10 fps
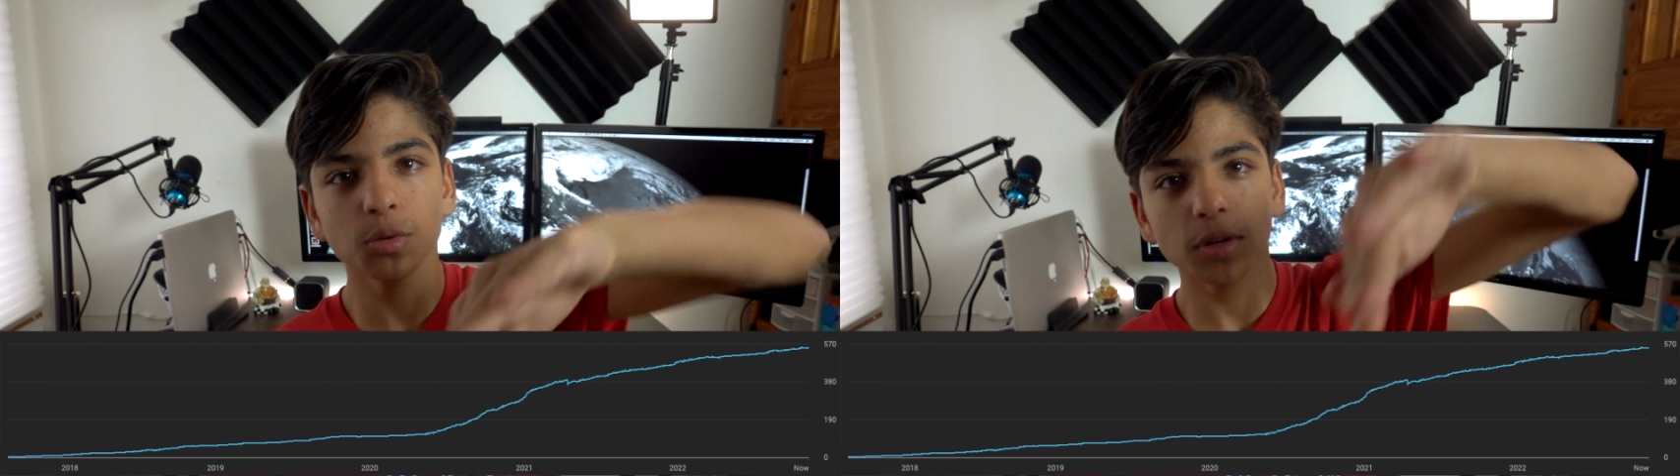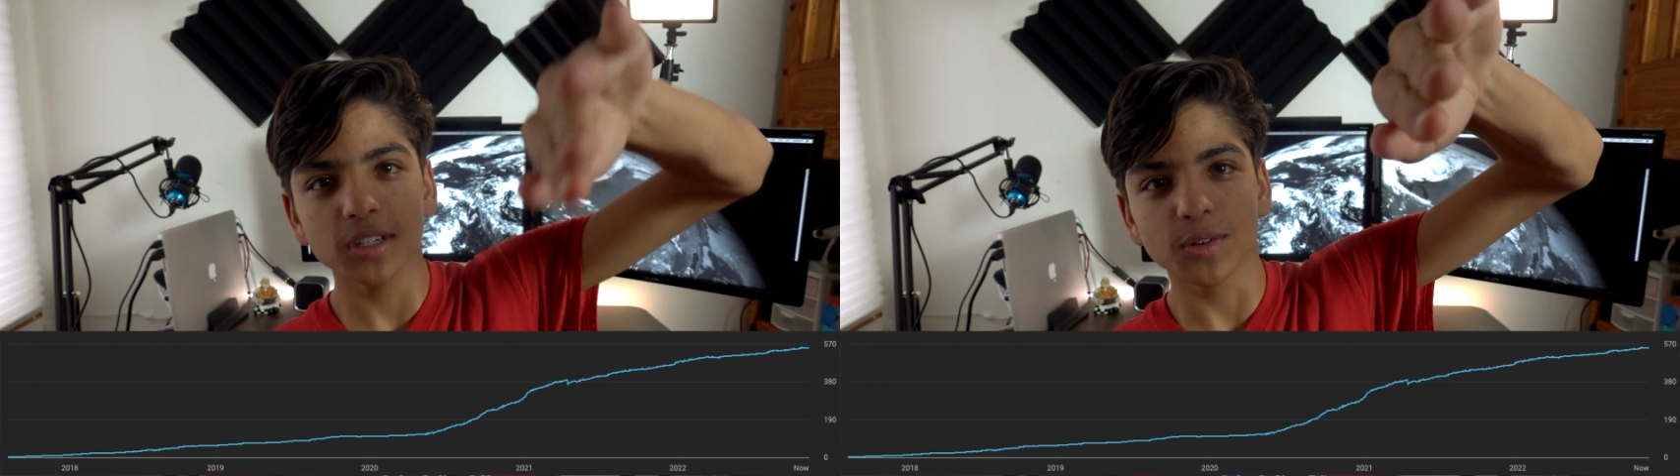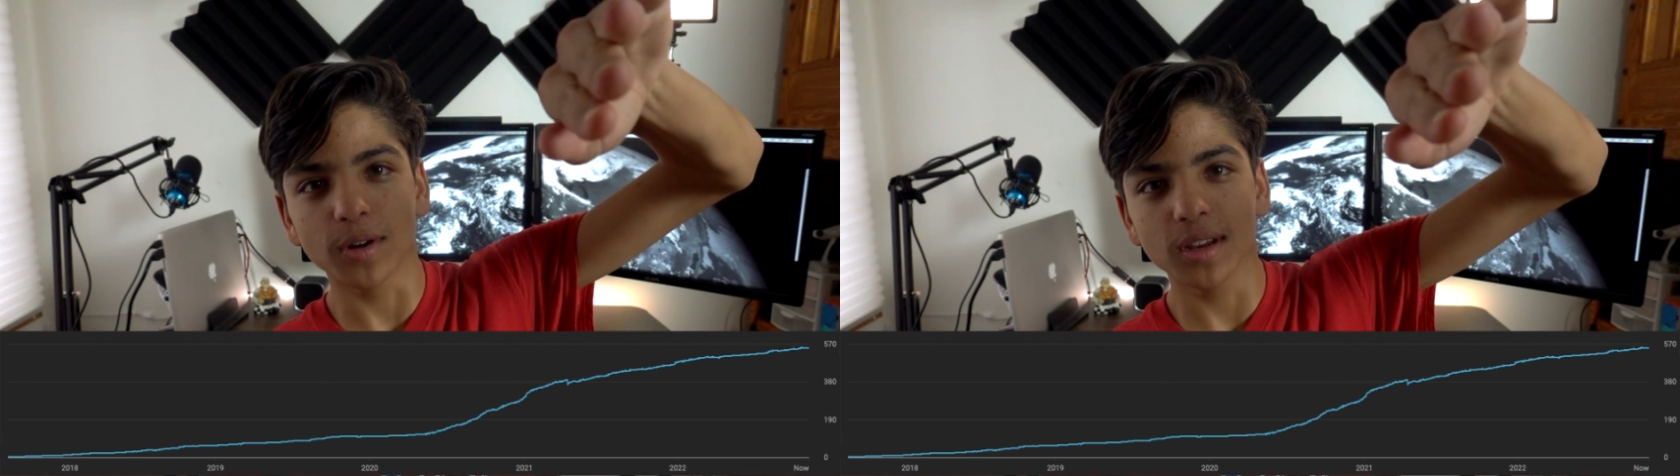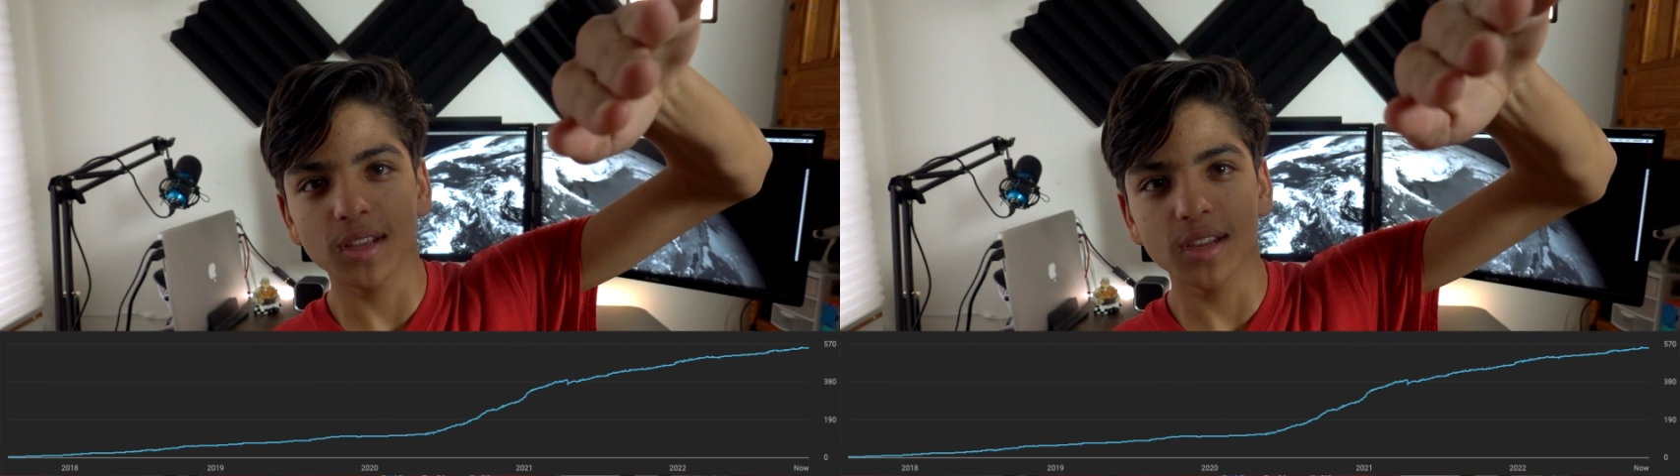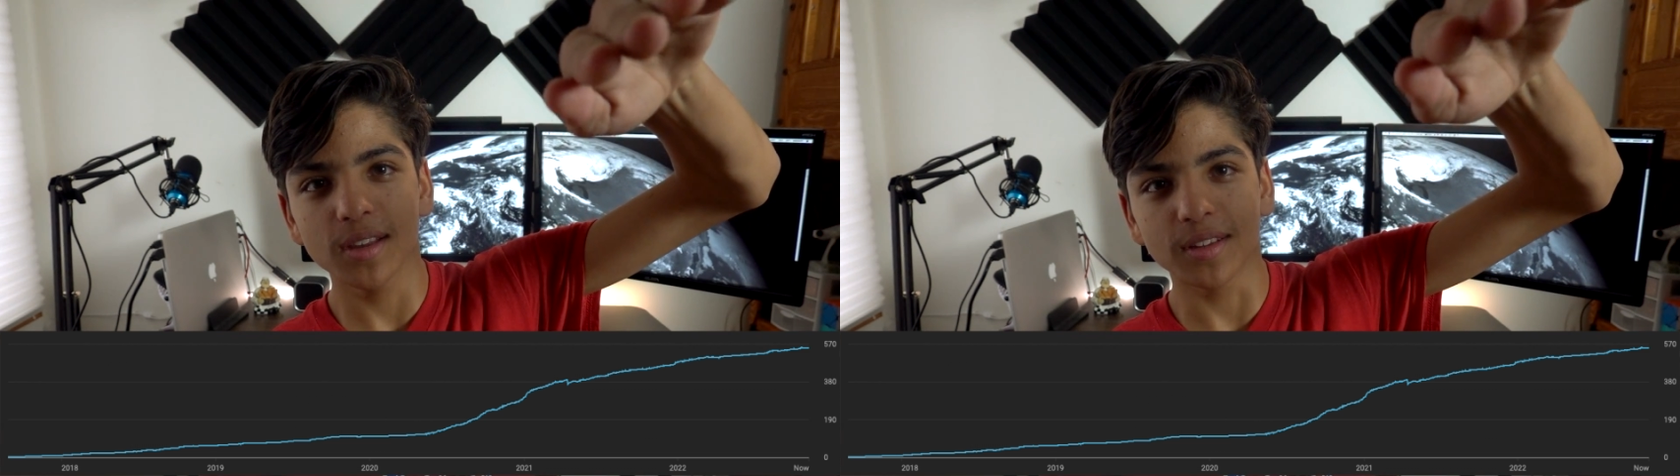
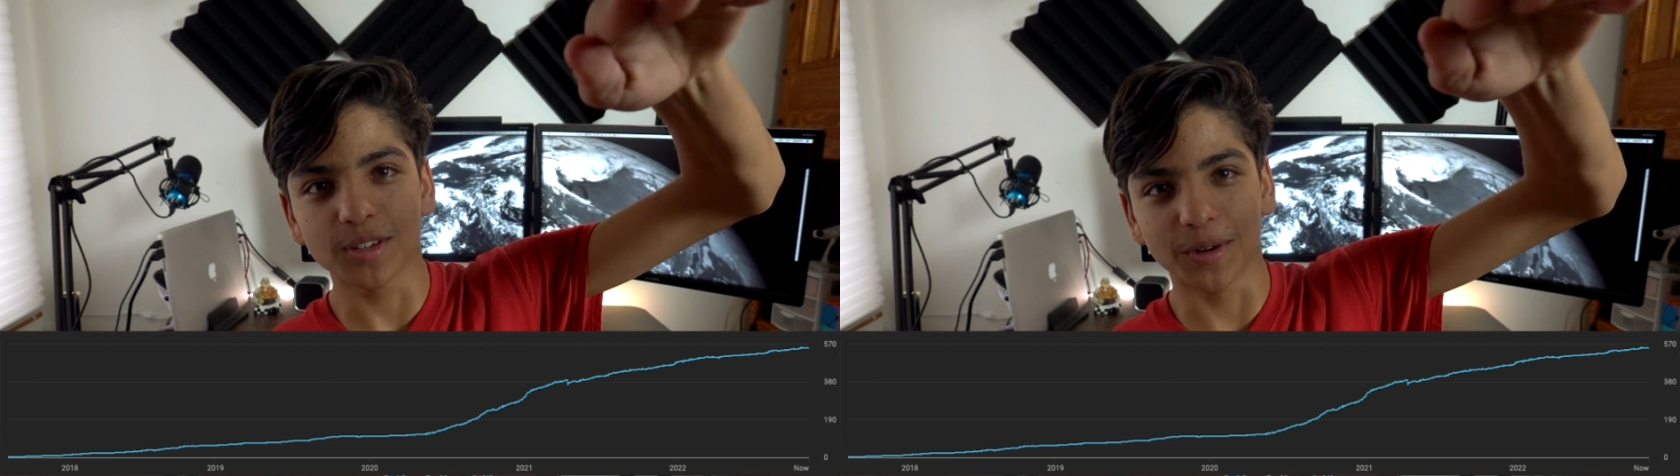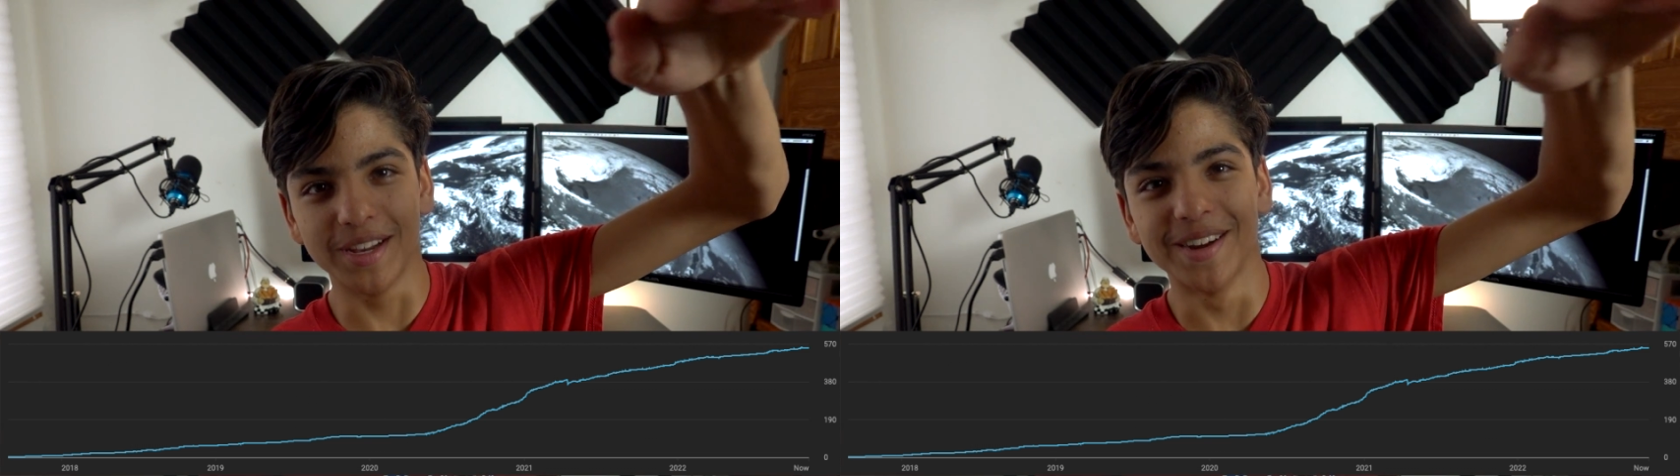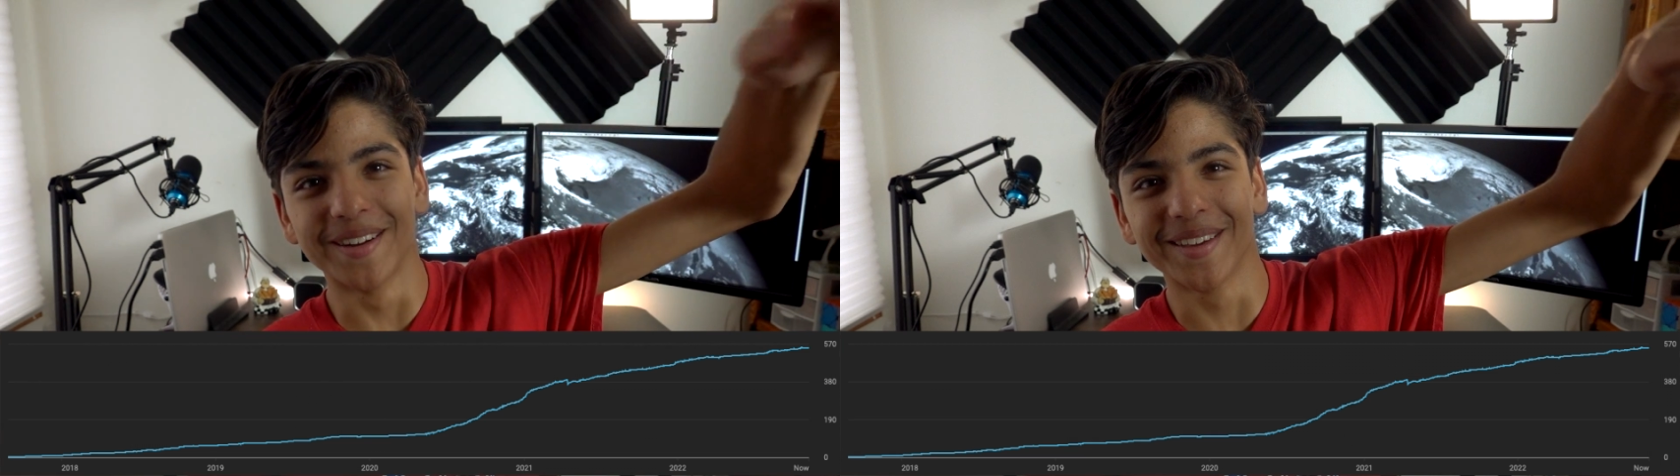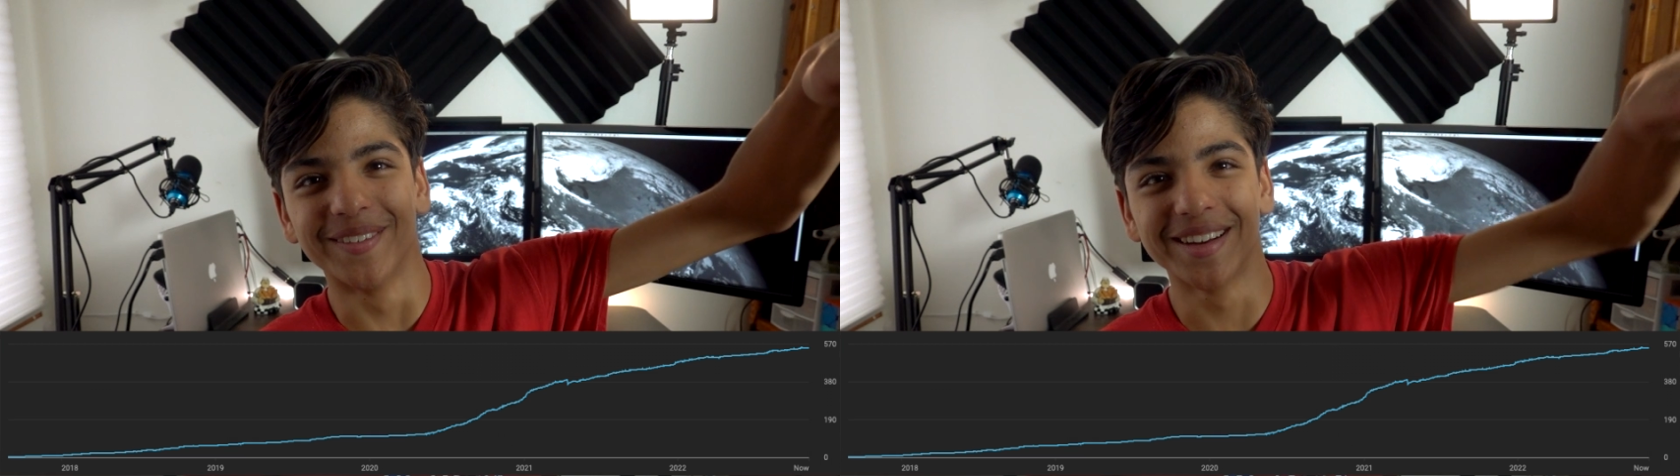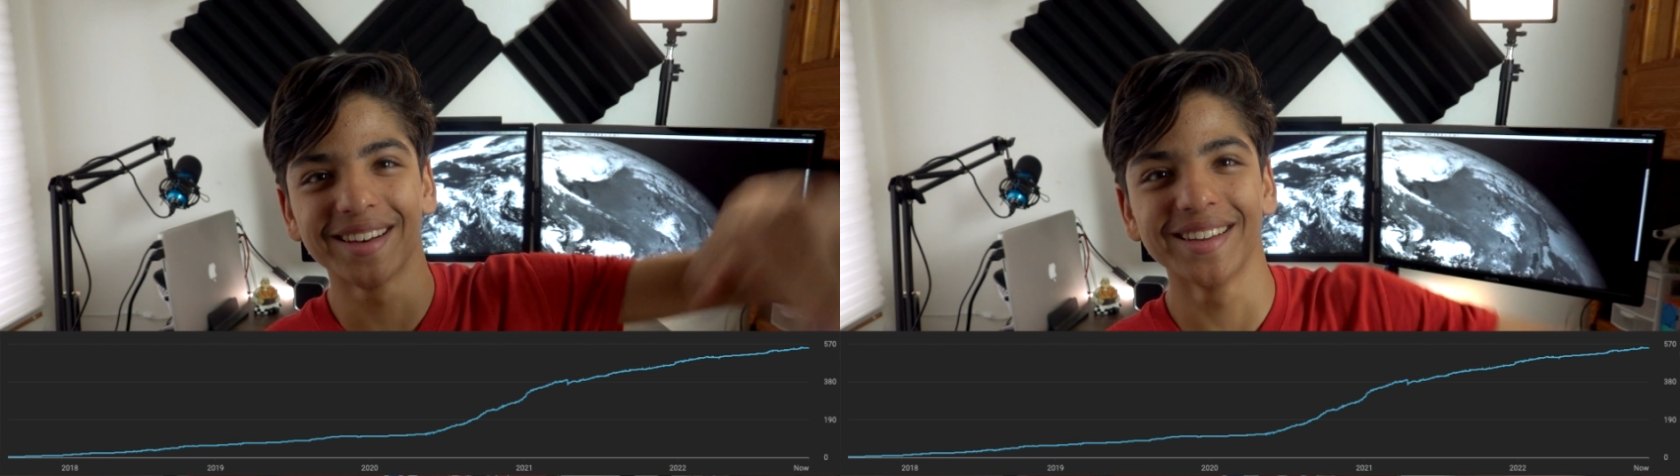2020, and then
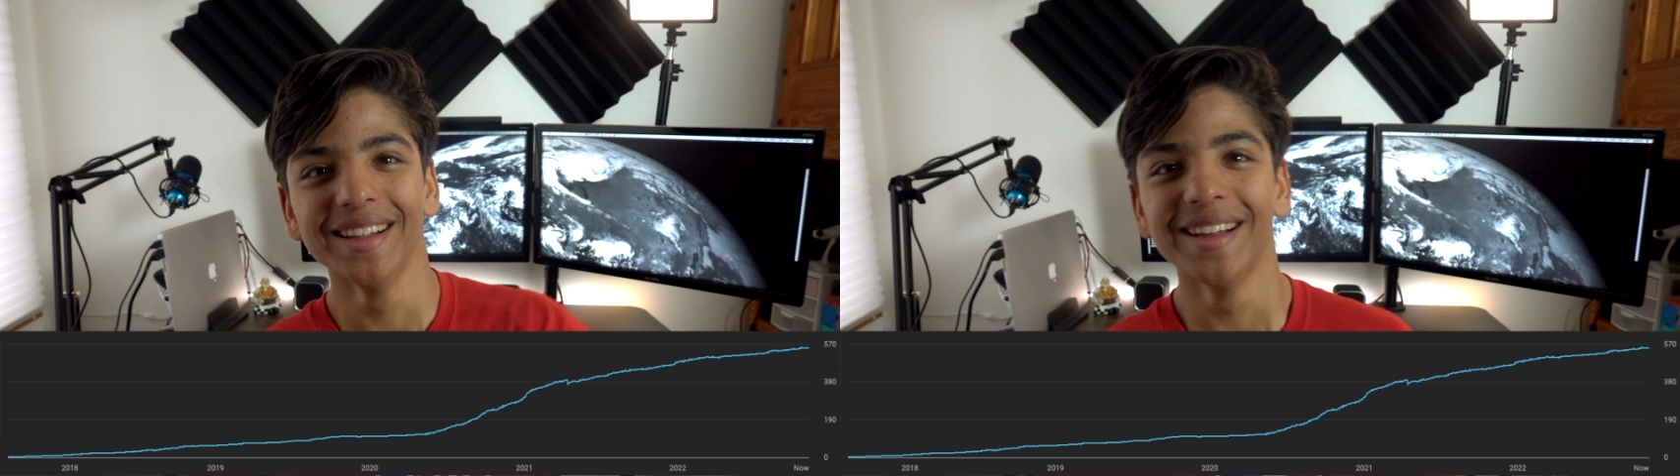2021.